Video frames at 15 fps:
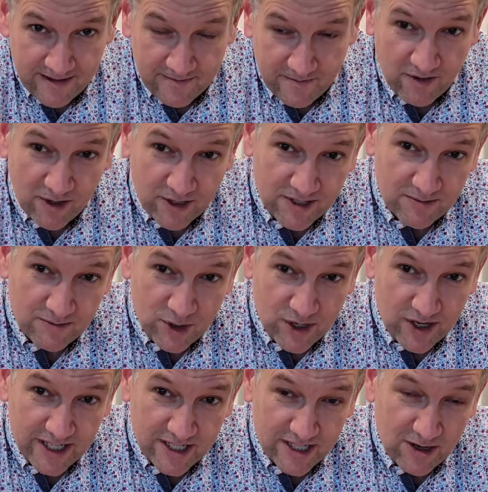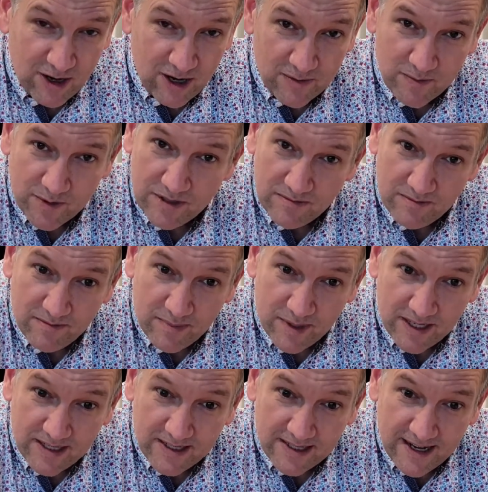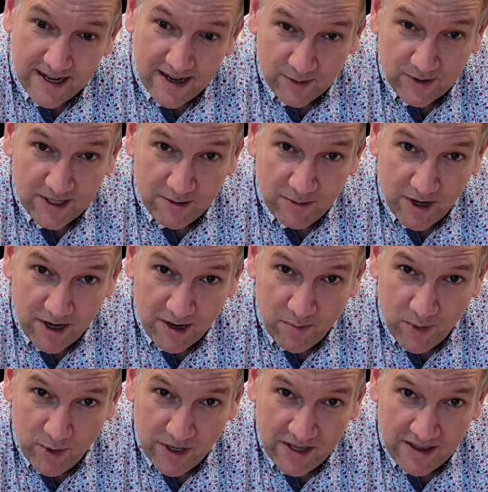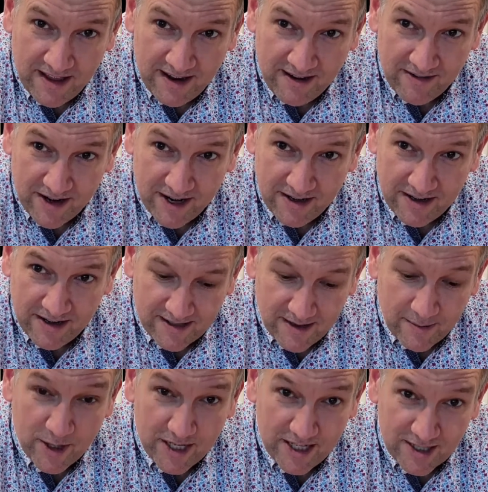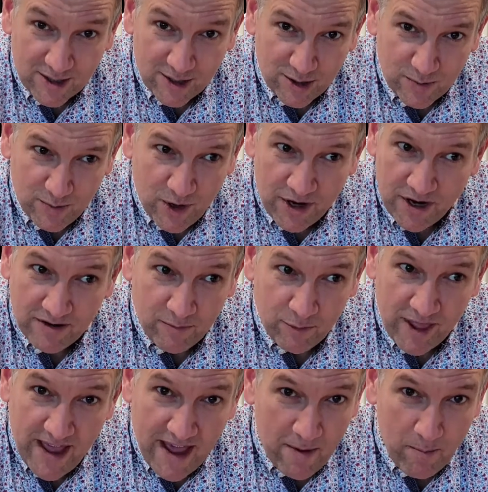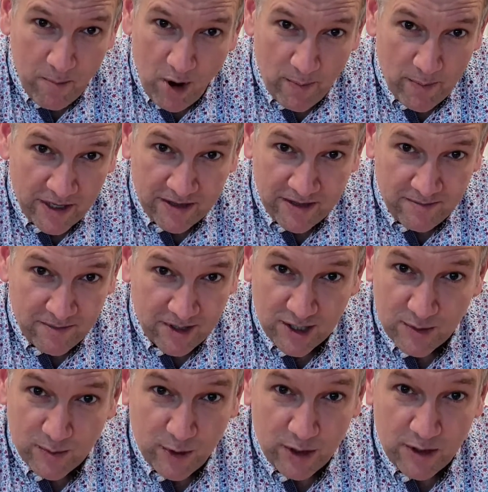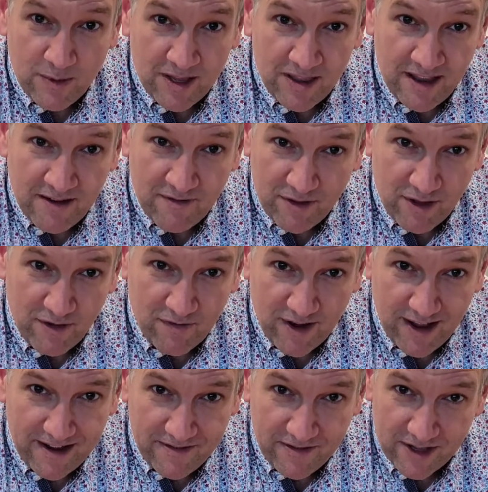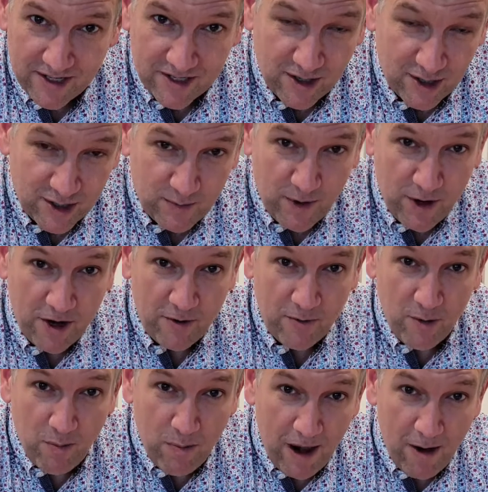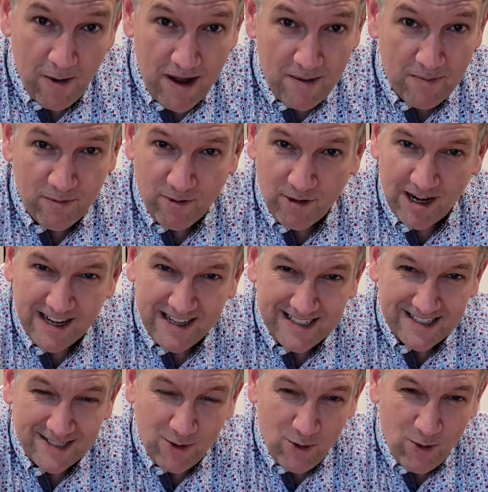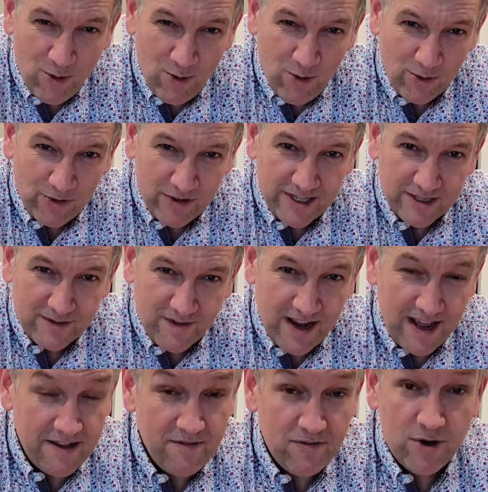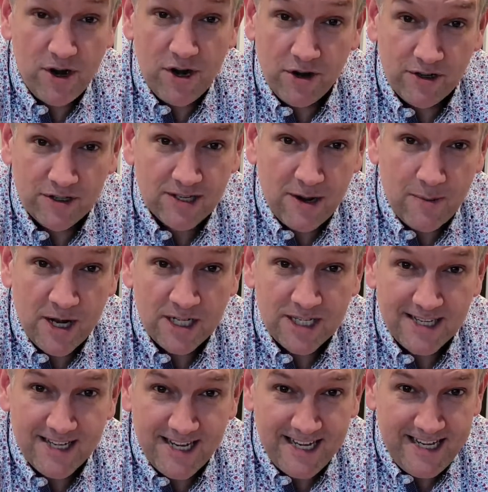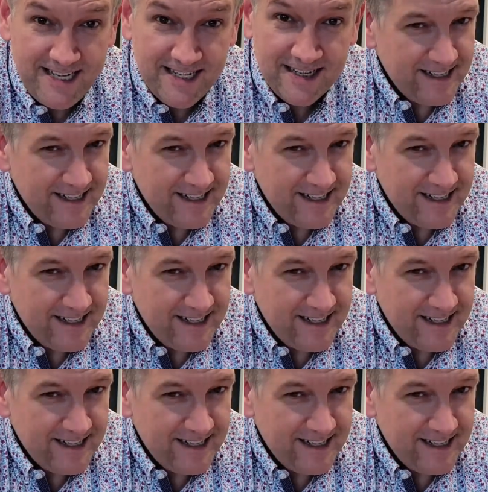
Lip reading: I've got some dried scallops, but we'll see what I can put in there. Some of these Scotch Bonnet without popping them, you just put them in there for the flavour. The Scotch Bonnet will blow up or release all this flavour and not so much of the heat.